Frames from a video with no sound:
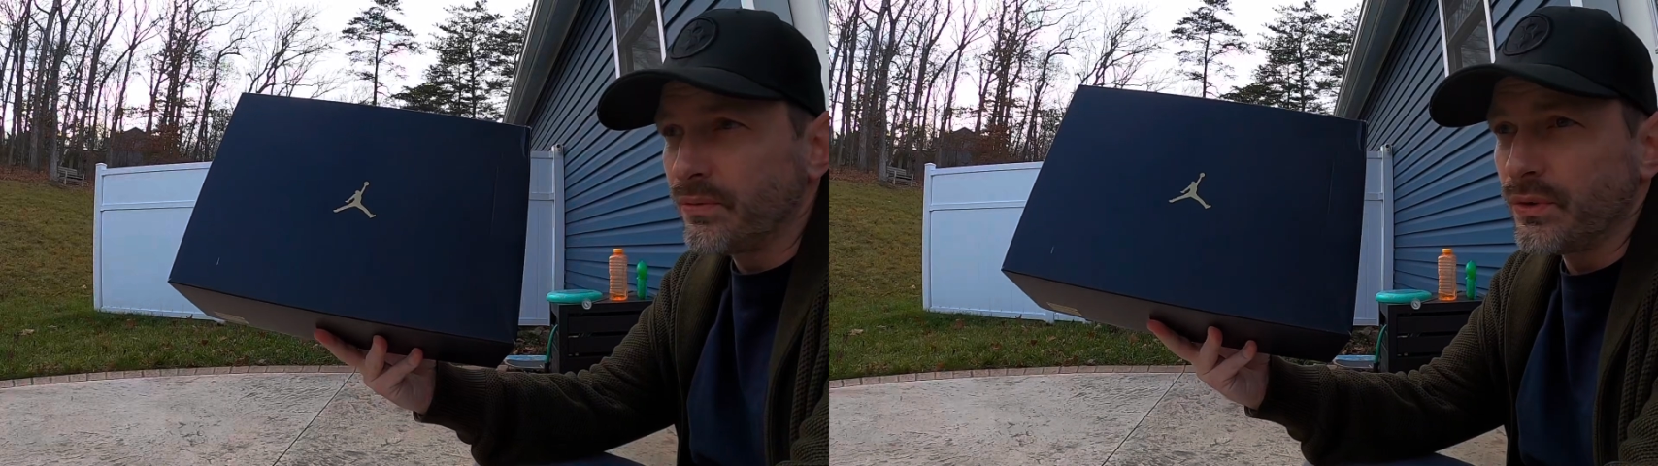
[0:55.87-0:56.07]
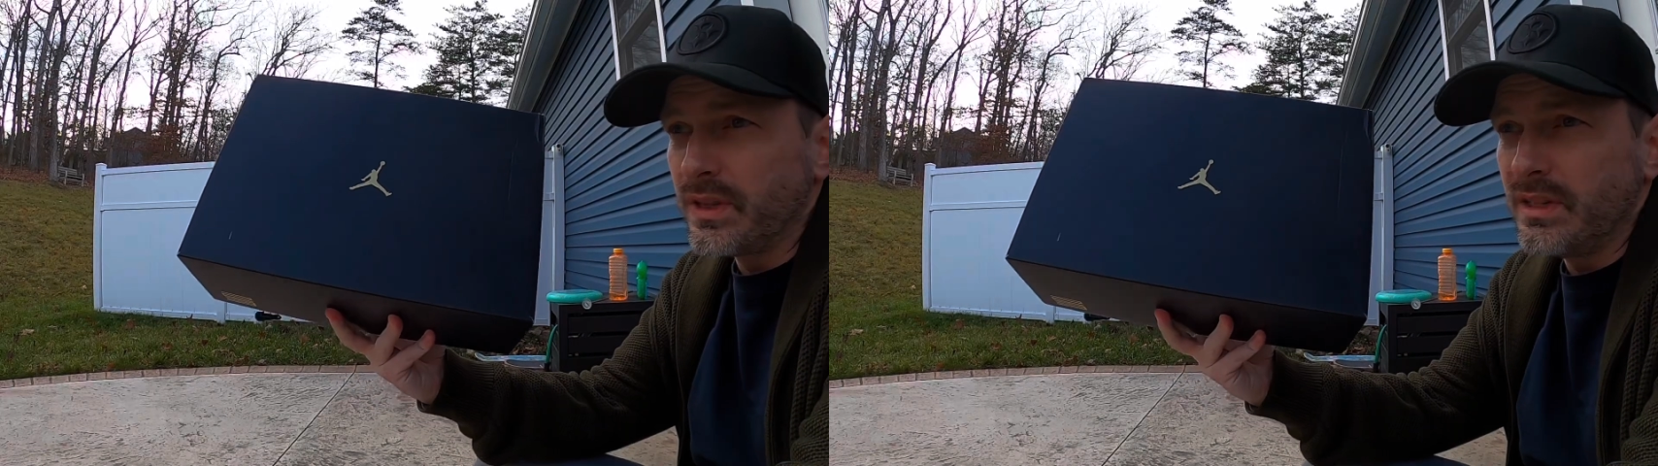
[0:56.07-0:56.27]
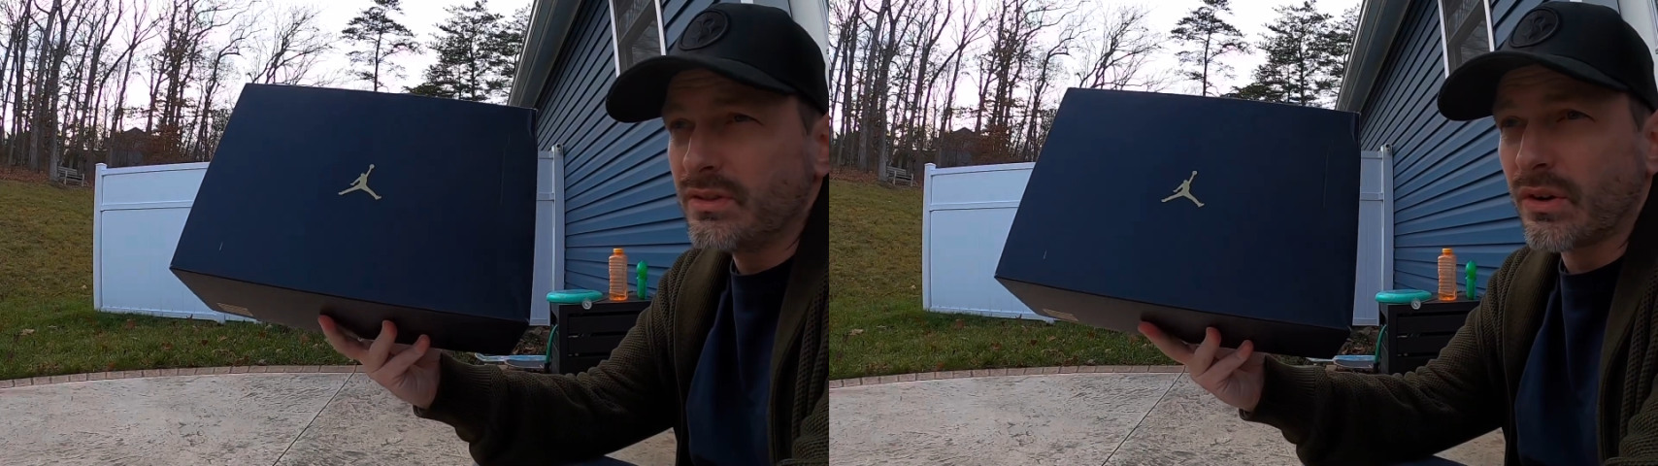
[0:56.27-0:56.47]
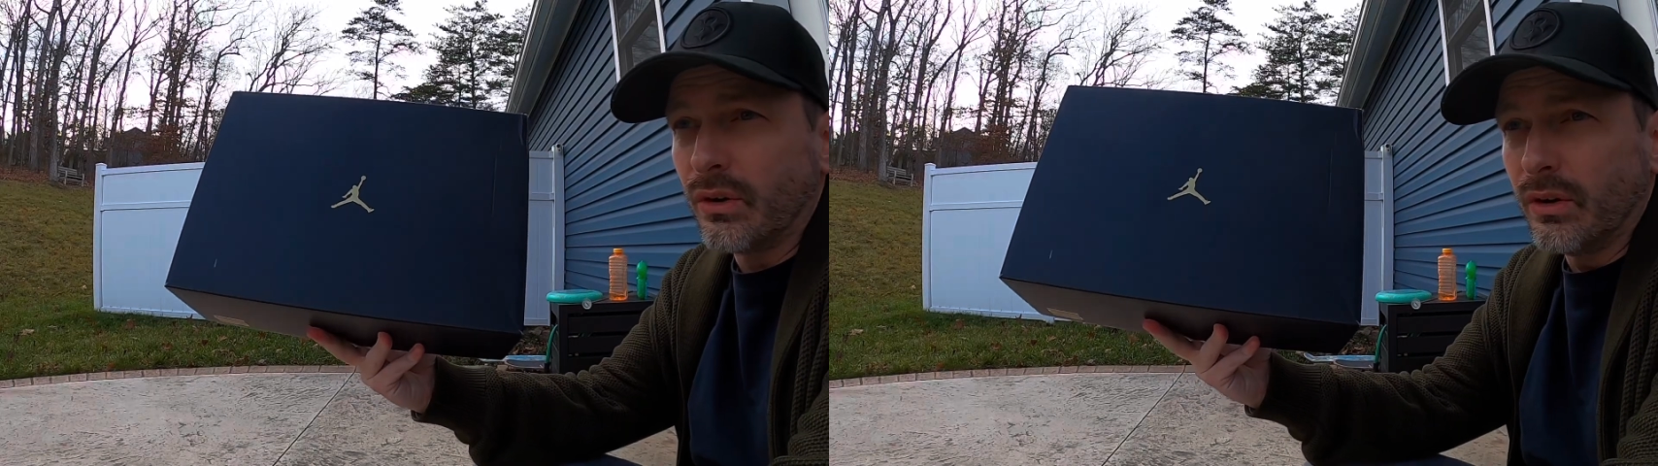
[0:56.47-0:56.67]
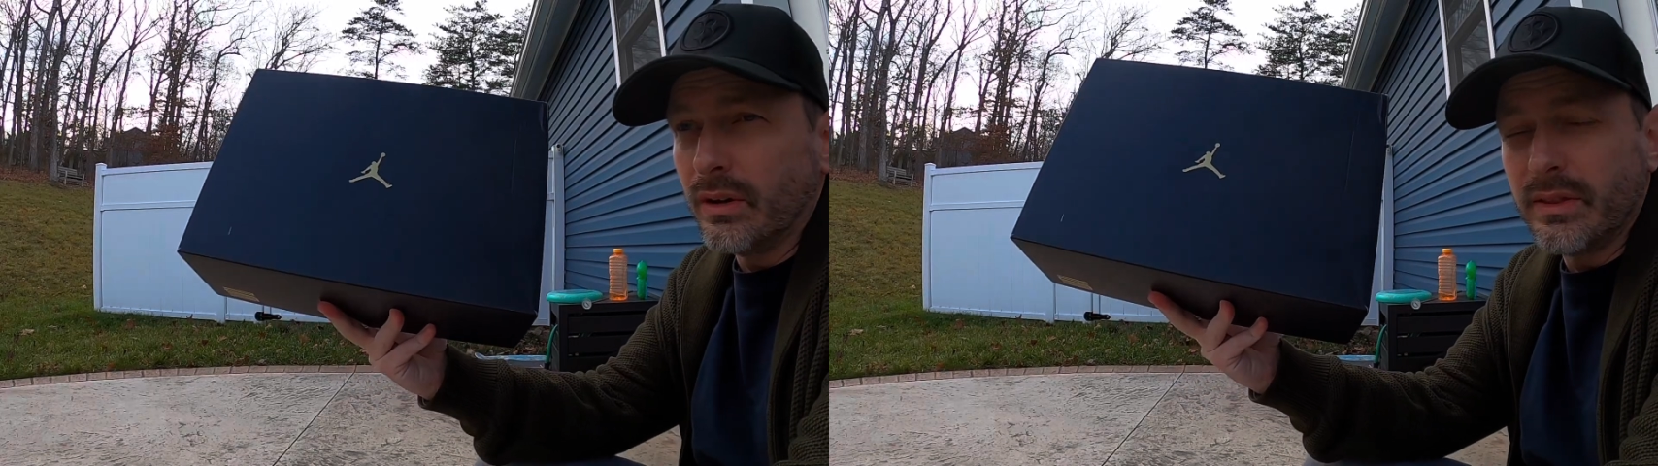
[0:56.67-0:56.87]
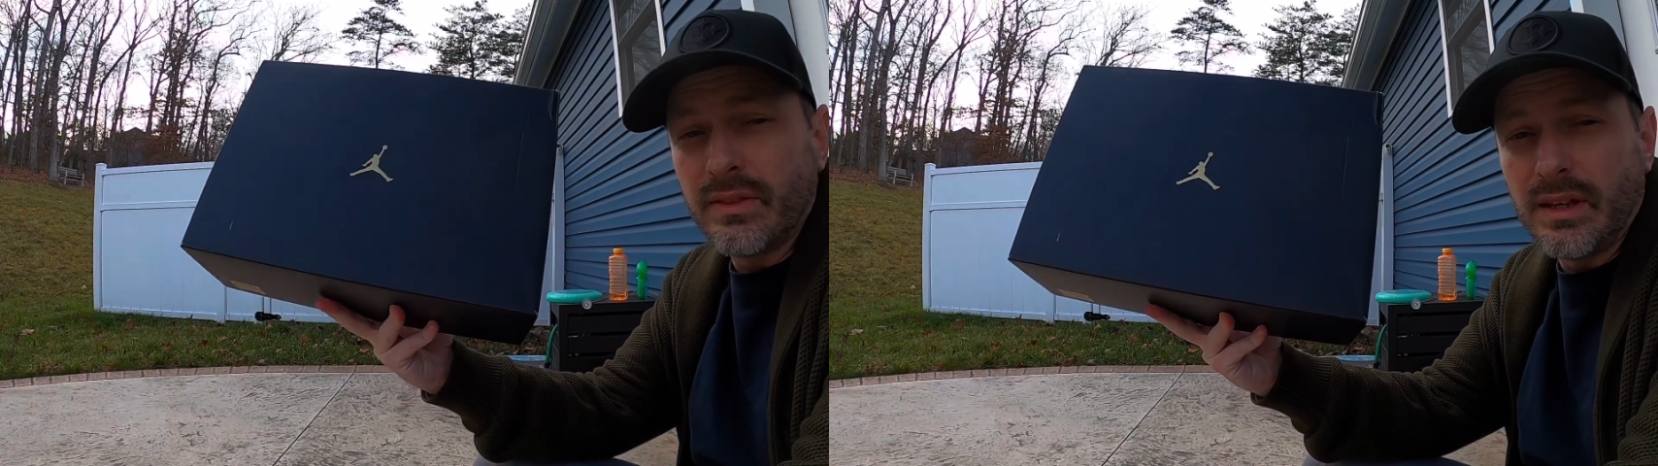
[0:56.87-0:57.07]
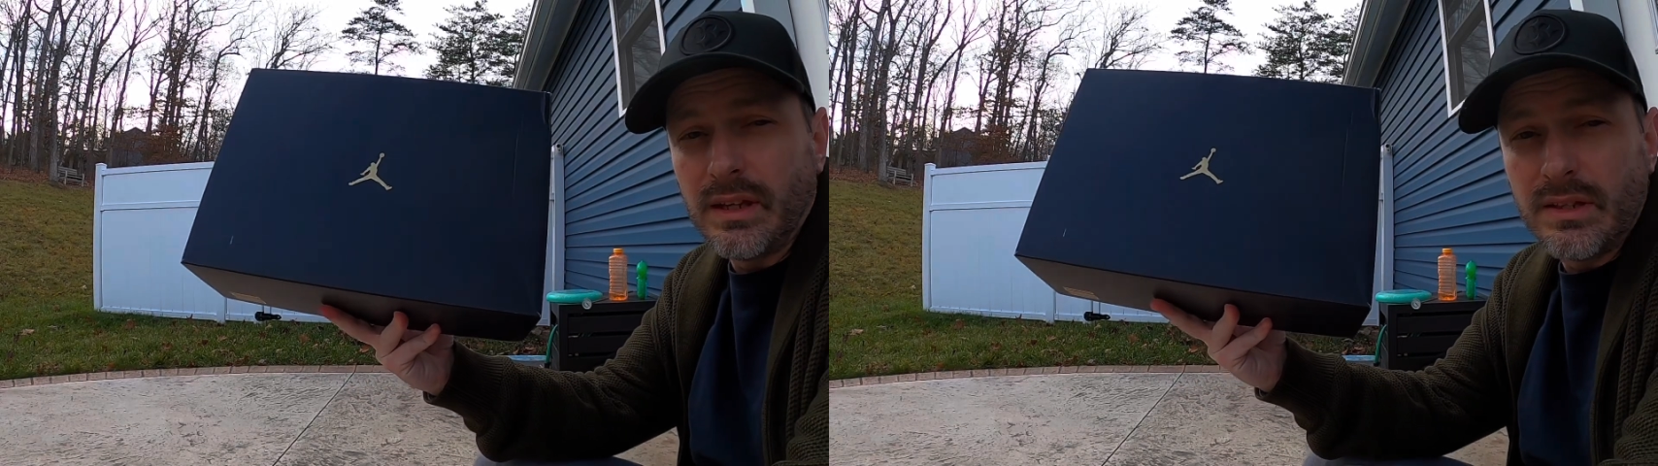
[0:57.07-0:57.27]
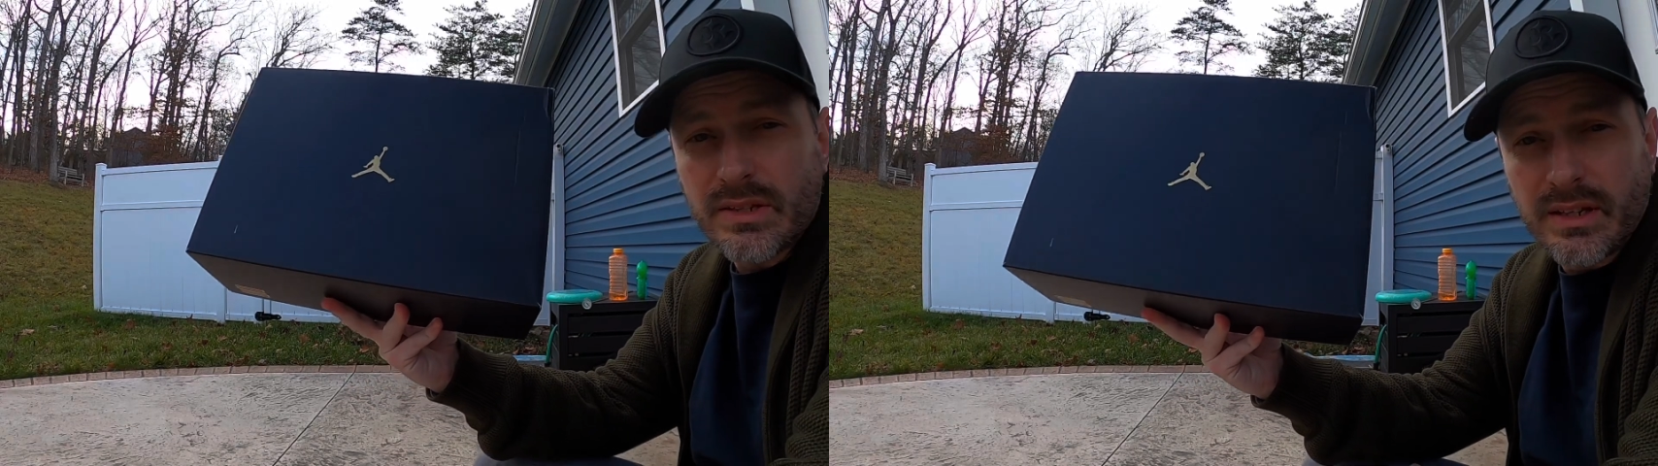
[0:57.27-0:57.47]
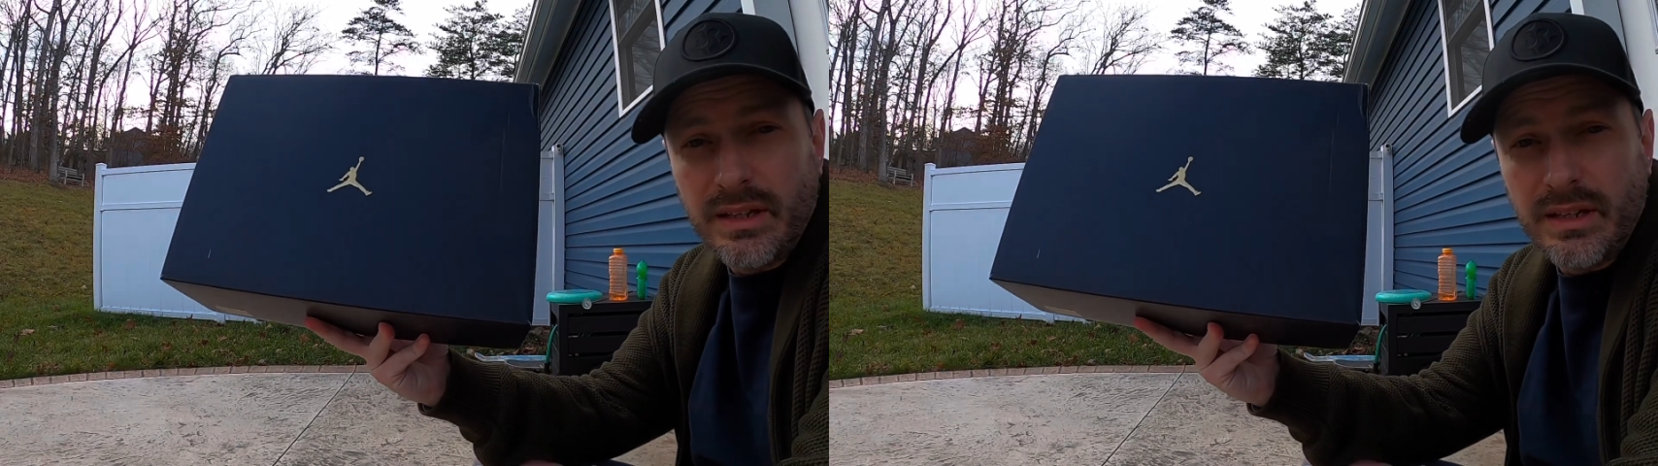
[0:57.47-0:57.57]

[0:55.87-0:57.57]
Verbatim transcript: for these on the